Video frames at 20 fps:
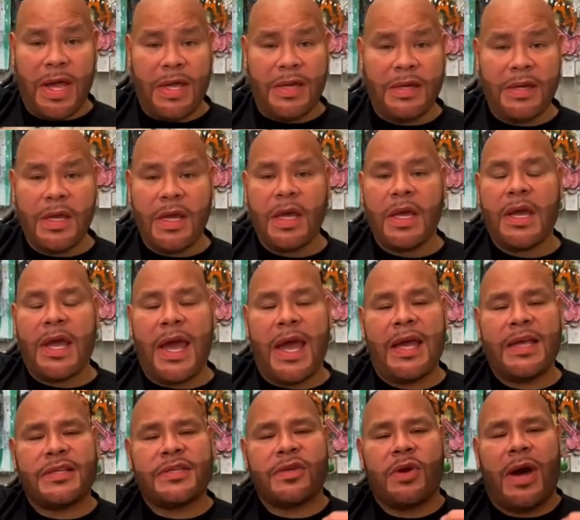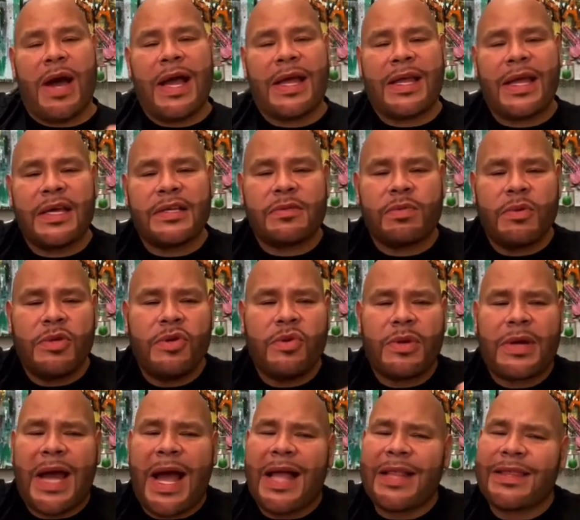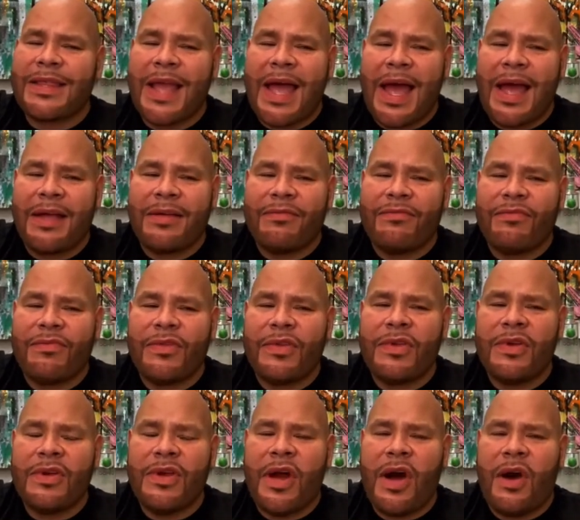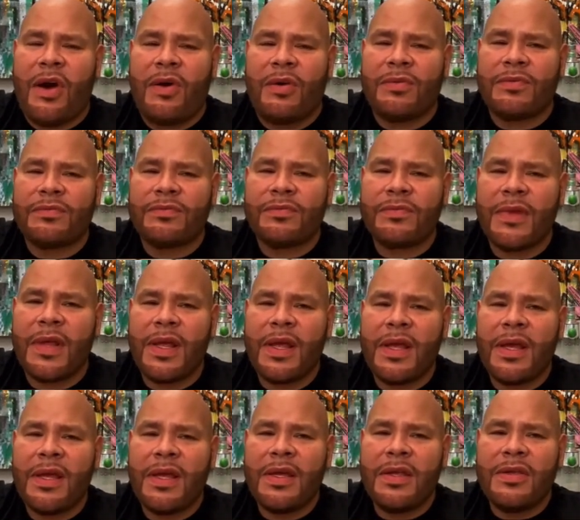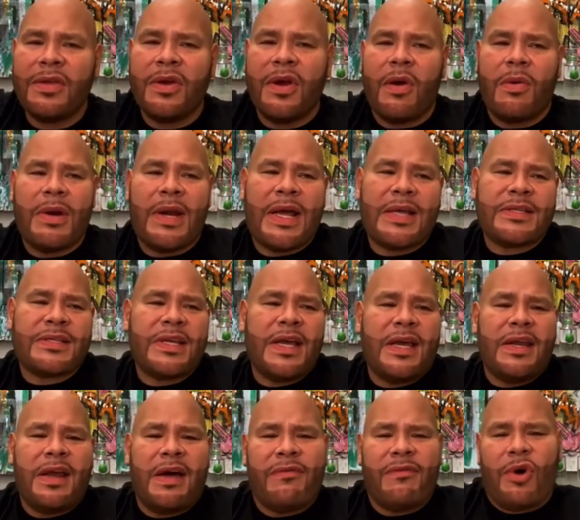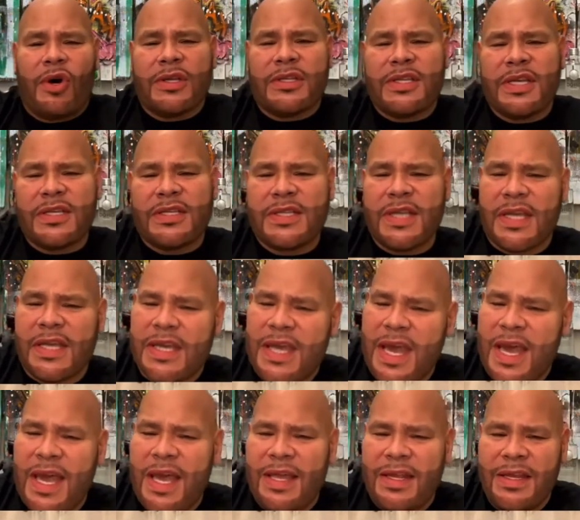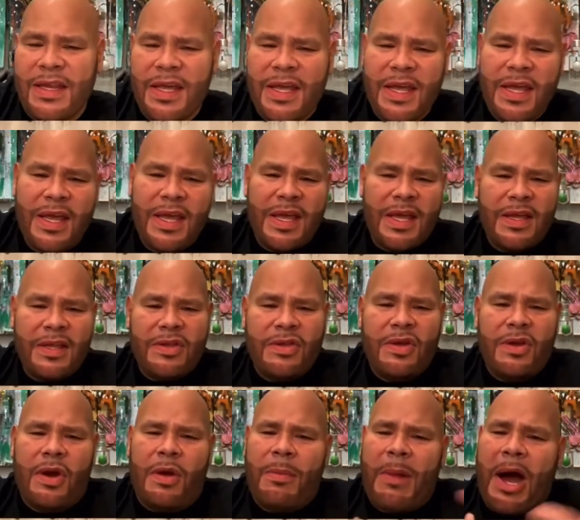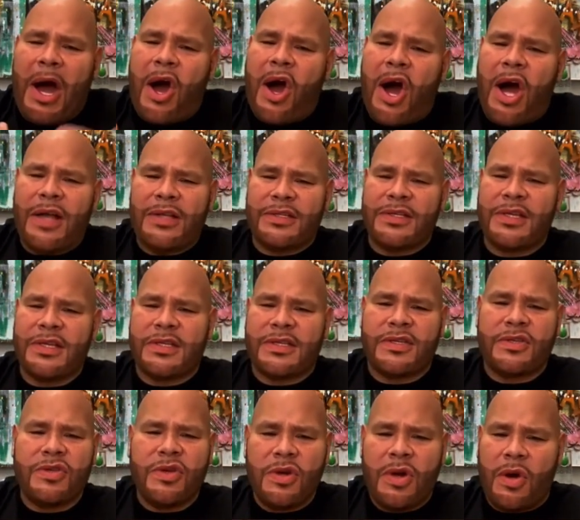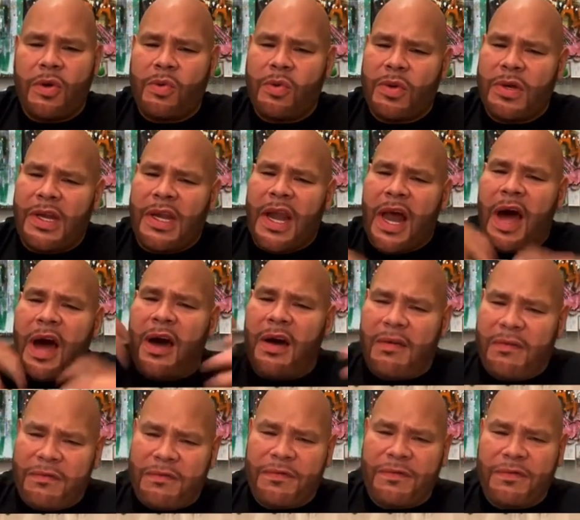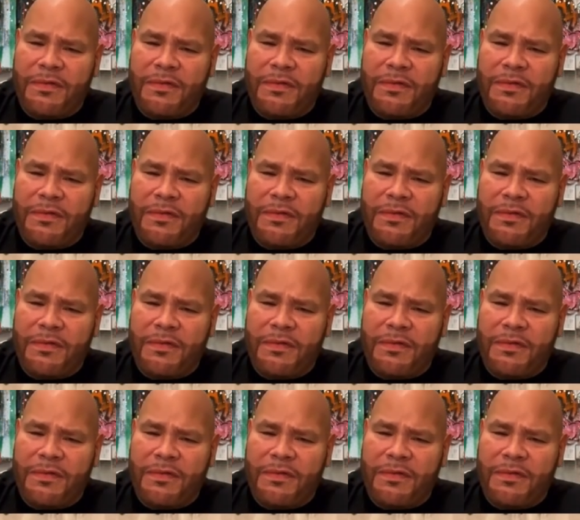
And so I guess when you got that, you know, when I see another autistic kid, you know, my heart just, you know, love.